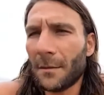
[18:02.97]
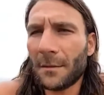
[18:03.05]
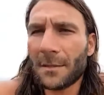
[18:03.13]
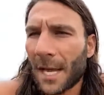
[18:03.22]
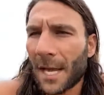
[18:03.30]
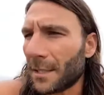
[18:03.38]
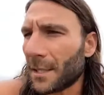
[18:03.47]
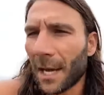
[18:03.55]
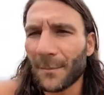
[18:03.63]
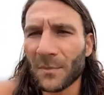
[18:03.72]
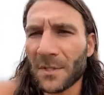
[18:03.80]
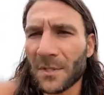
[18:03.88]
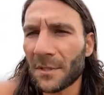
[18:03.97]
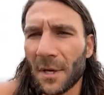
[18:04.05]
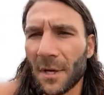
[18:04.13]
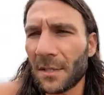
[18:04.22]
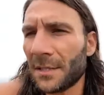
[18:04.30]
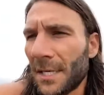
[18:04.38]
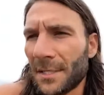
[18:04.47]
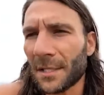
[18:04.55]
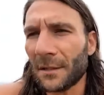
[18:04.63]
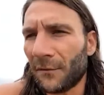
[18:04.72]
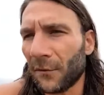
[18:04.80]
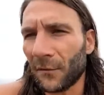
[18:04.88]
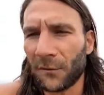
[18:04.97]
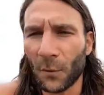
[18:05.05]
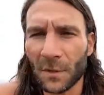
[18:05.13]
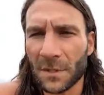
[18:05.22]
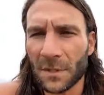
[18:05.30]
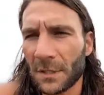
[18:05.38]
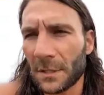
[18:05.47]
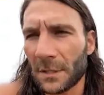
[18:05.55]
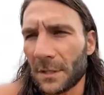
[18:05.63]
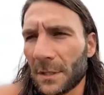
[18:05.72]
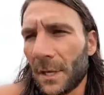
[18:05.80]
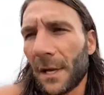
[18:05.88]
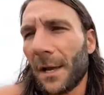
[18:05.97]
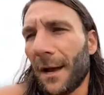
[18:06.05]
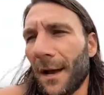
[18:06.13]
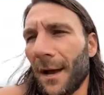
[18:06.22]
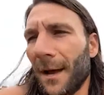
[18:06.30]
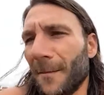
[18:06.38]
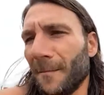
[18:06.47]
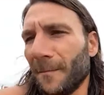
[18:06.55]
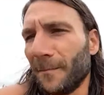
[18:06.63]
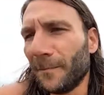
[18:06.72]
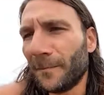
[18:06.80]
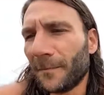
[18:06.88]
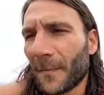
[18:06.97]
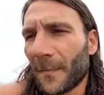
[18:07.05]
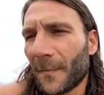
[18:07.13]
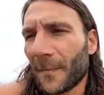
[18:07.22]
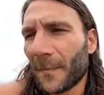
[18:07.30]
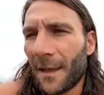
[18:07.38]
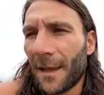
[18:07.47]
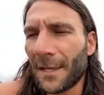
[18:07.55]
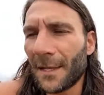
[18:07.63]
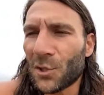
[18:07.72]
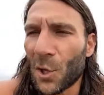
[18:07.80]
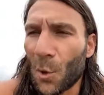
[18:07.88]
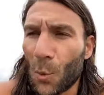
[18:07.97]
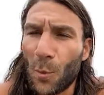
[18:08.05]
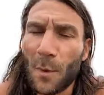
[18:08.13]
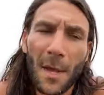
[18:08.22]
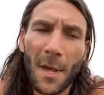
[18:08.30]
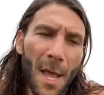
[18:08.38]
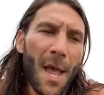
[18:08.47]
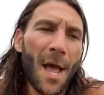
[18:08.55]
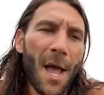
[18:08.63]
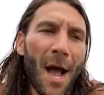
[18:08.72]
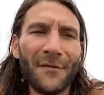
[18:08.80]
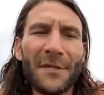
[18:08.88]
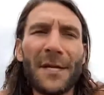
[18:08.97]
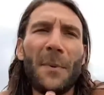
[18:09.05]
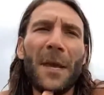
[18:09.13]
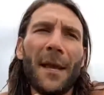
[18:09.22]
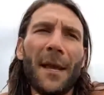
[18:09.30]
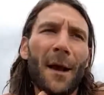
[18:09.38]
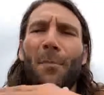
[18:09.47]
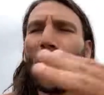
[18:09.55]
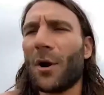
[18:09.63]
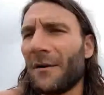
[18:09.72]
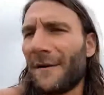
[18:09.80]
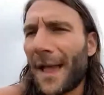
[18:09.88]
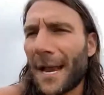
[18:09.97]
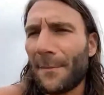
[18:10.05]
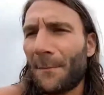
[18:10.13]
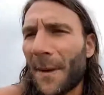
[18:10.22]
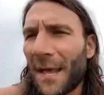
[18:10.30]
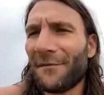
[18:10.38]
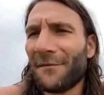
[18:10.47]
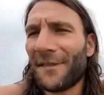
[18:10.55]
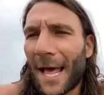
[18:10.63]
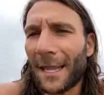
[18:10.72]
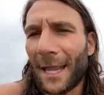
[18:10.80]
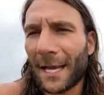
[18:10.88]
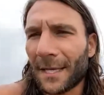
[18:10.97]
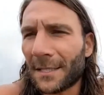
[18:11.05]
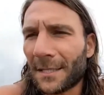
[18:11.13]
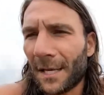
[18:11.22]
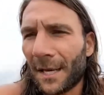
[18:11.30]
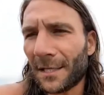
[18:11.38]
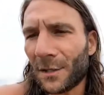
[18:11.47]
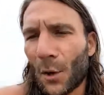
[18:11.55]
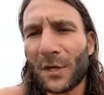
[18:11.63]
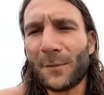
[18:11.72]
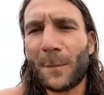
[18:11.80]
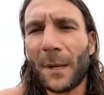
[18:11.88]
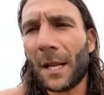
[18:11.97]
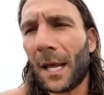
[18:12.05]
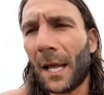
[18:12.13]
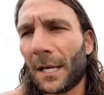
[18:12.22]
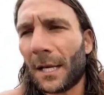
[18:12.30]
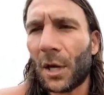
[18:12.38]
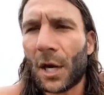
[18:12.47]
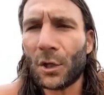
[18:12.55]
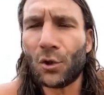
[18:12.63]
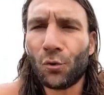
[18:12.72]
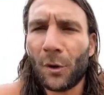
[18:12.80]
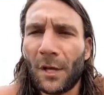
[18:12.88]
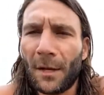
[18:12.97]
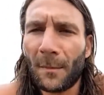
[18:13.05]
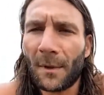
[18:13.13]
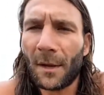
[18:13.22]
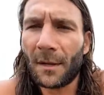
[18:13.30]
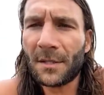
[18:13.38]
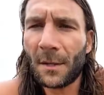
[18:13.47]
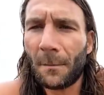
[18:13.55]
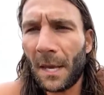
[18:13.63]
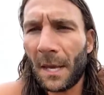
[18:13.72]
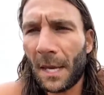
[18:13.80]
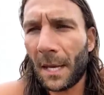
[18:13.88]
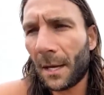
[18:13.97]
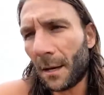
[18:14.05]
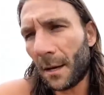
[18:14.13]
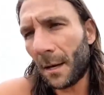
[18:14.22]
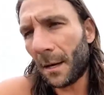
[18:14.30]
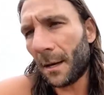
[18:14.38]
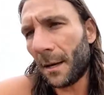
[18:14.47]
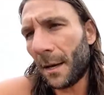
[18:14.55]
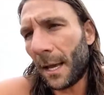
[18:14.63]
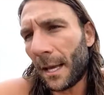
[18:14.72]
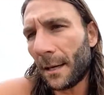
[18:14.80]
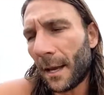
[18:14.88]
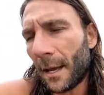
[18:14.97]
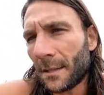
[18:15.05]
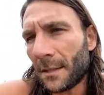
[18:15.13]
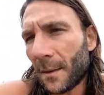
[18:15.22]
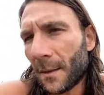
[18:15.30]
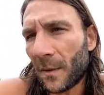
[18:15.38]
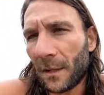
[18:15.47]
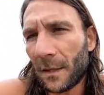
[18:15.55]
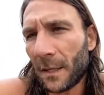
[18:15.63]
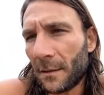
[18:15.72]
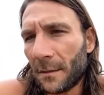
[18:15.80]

10 times a season for 4 seasons. And so obviously being a part of any bit of that legacy has always been like a dream to me, and something that,